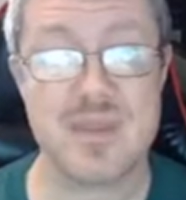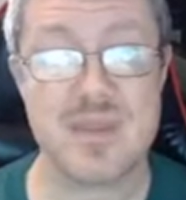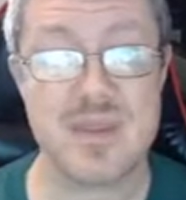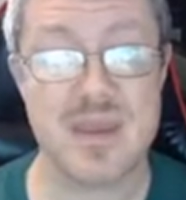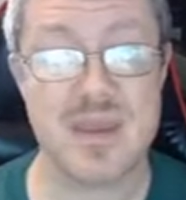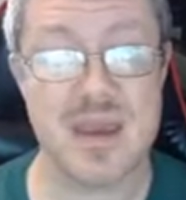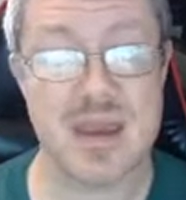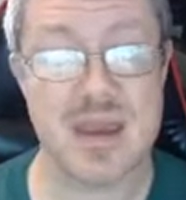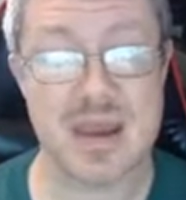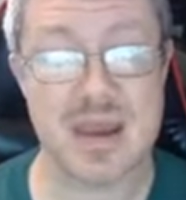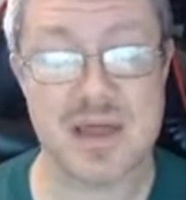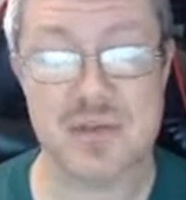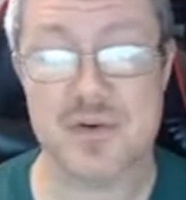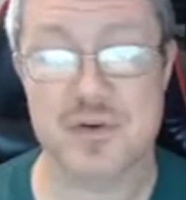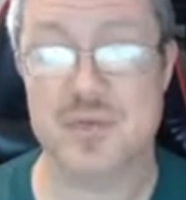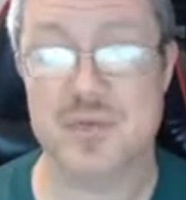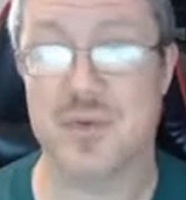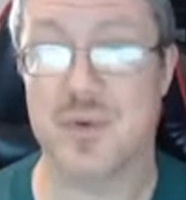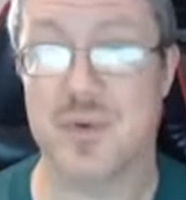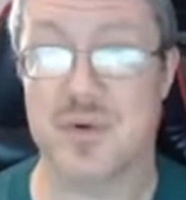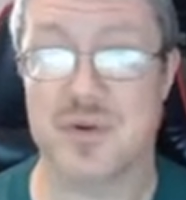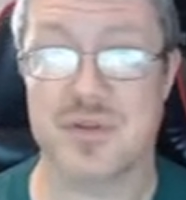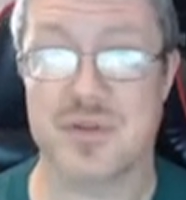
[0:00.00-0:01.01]
and I look
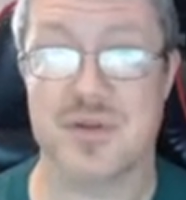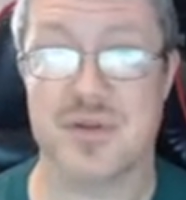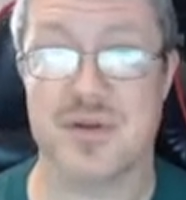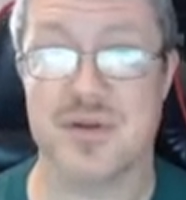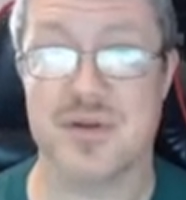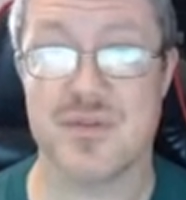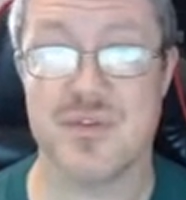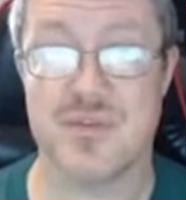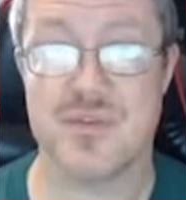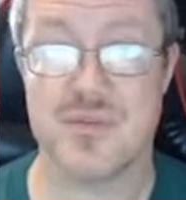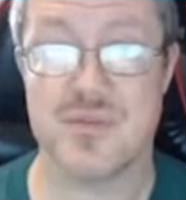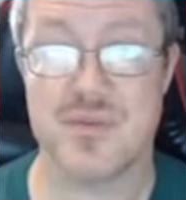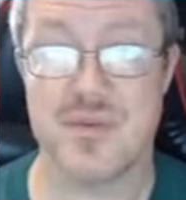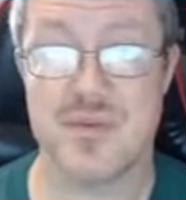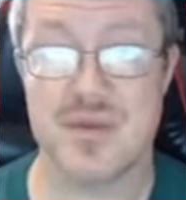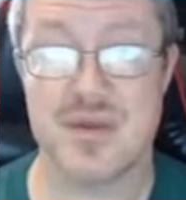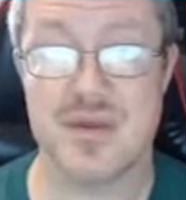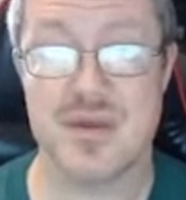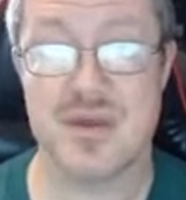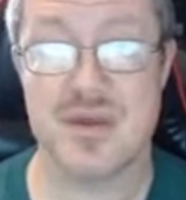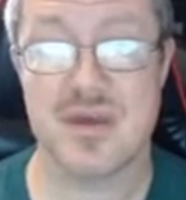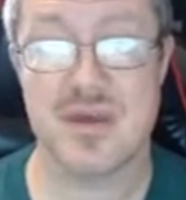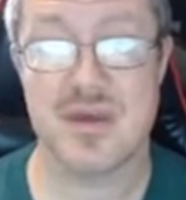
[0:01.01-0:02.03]
forward to those.
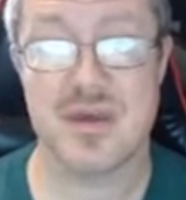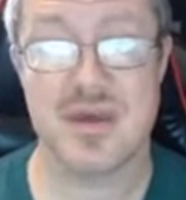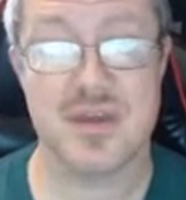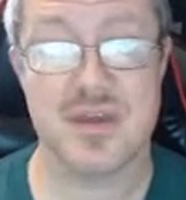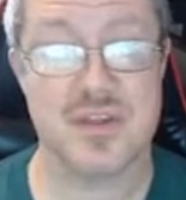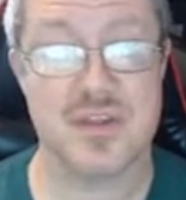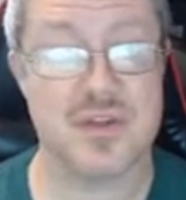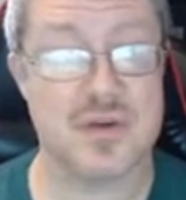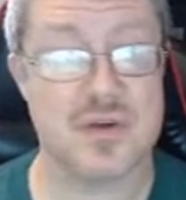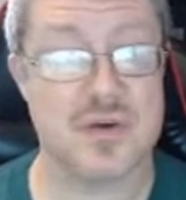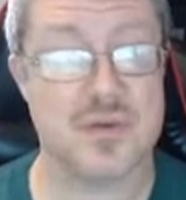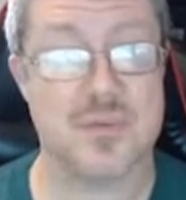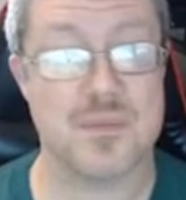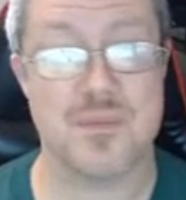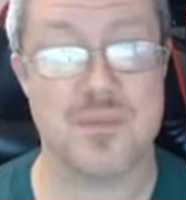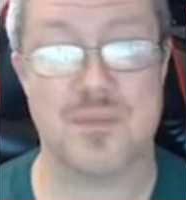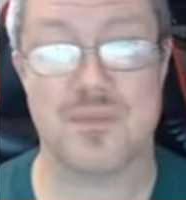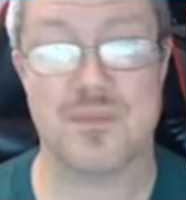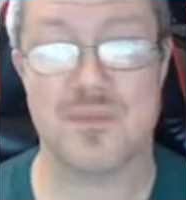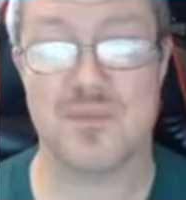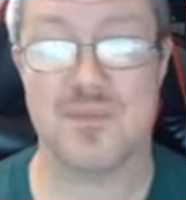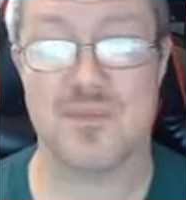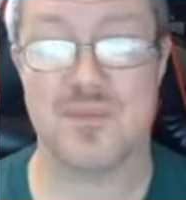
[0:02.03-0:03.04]
So,
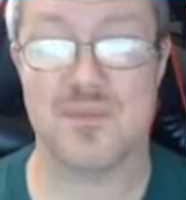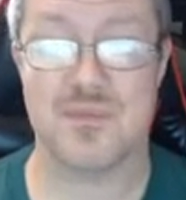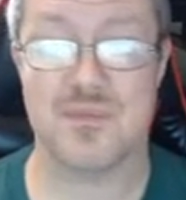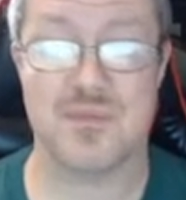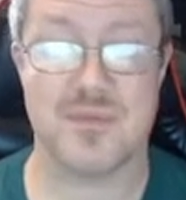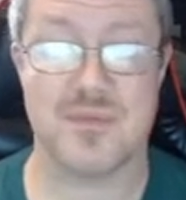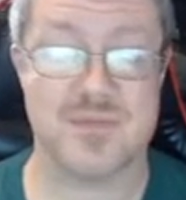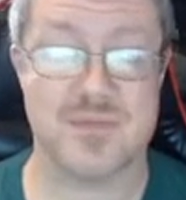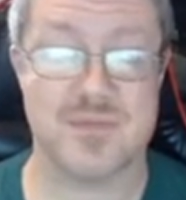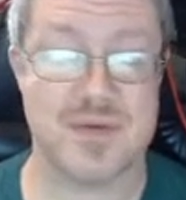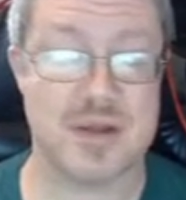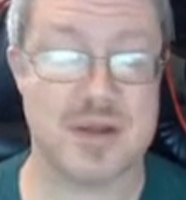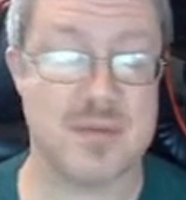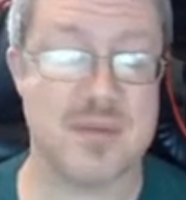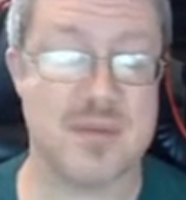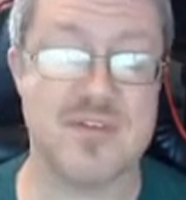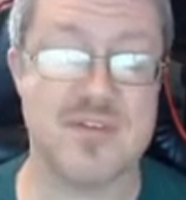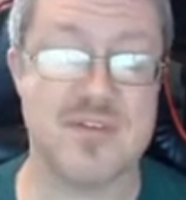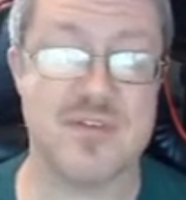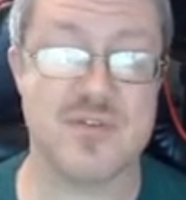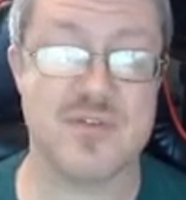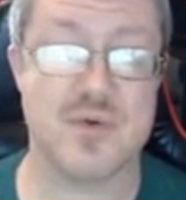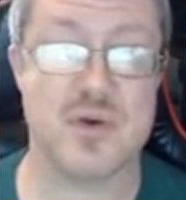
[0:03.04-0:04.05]
a final
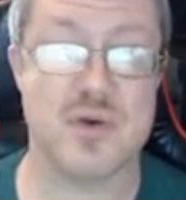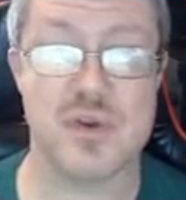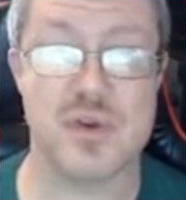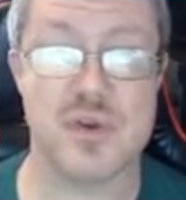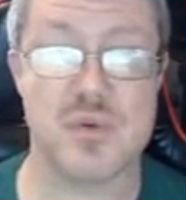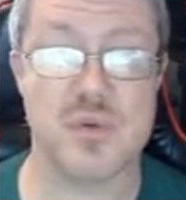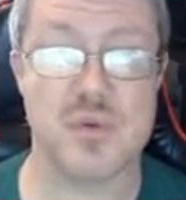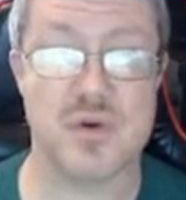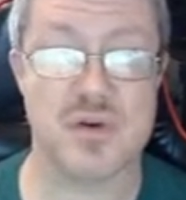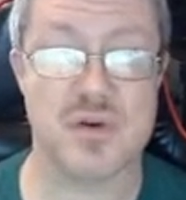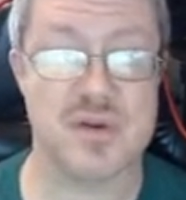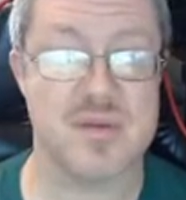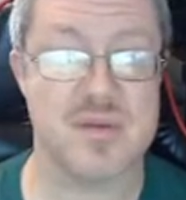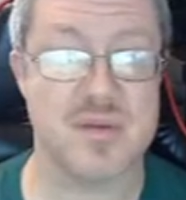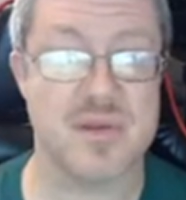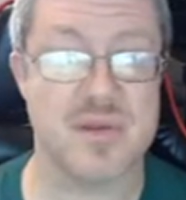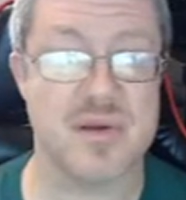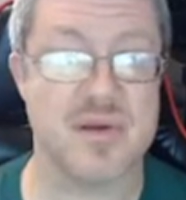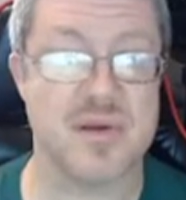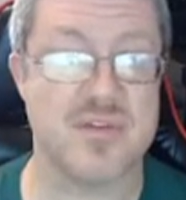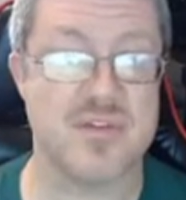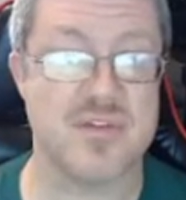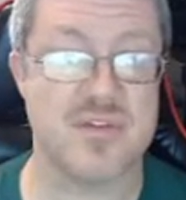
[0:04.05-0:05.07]
message for all you Warcraft
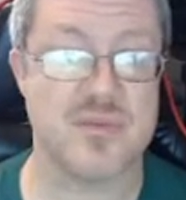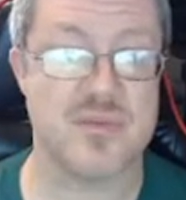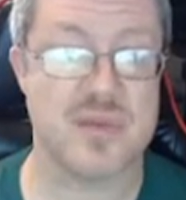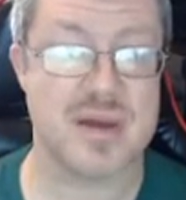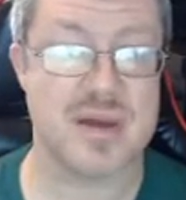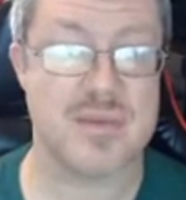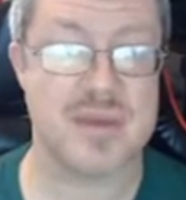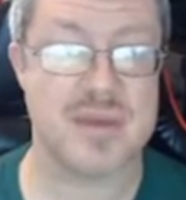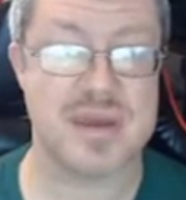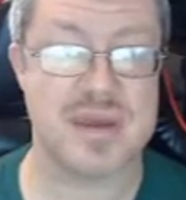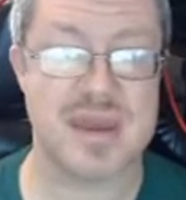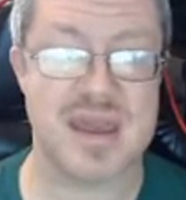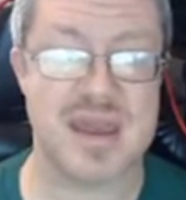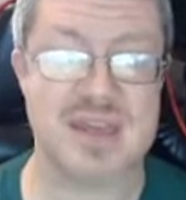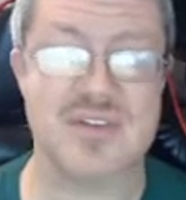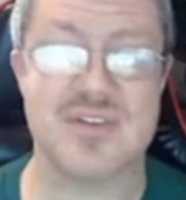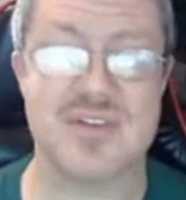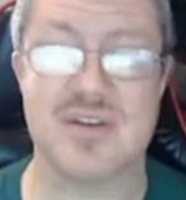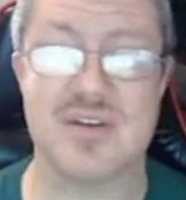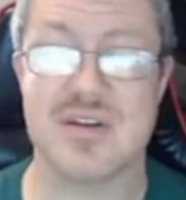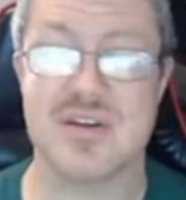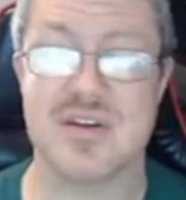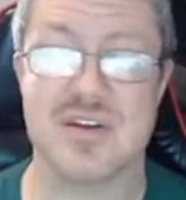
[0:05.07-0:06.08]
players who might be
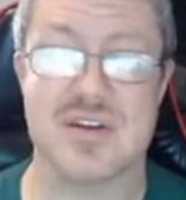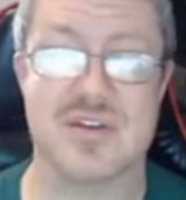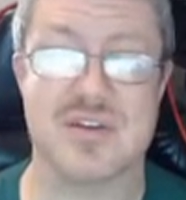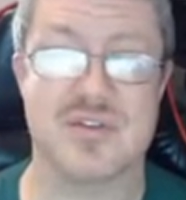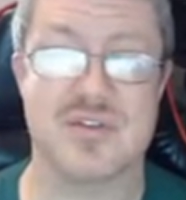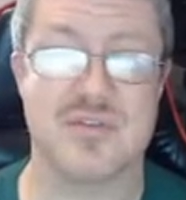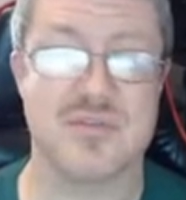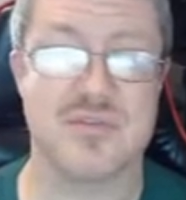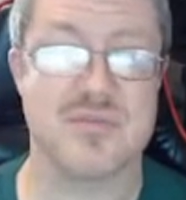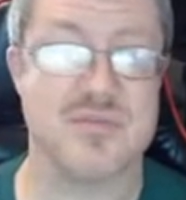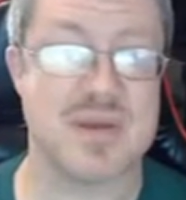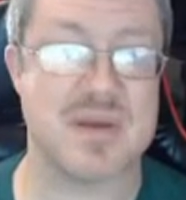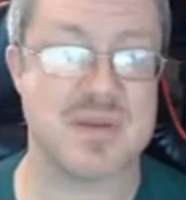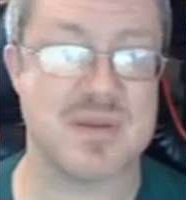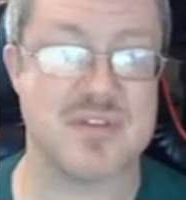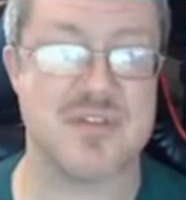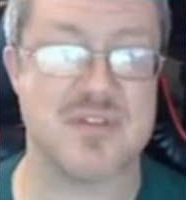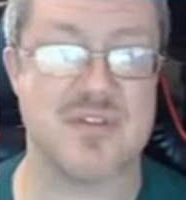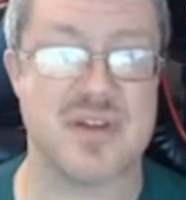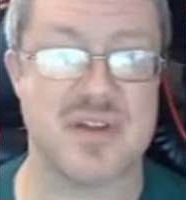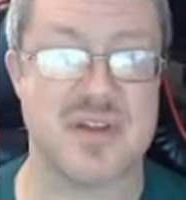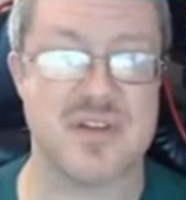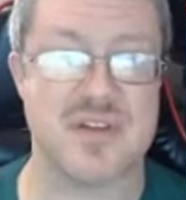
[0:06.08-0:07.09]
hesitant to make the
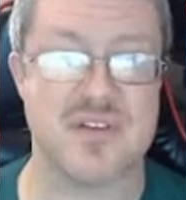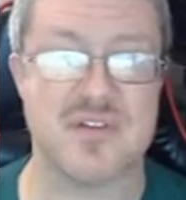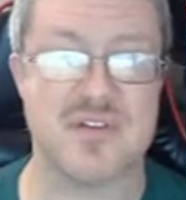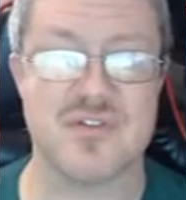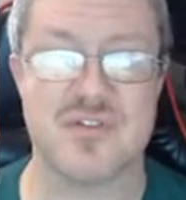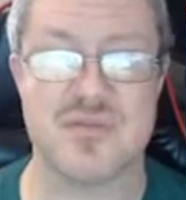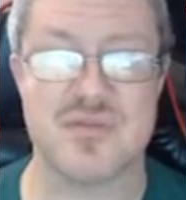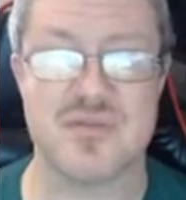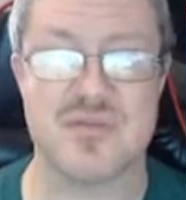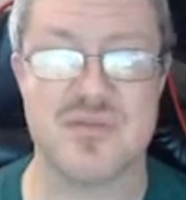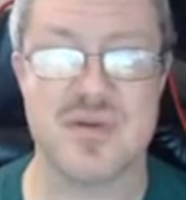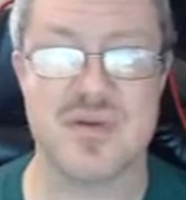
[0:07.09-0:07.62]
transition.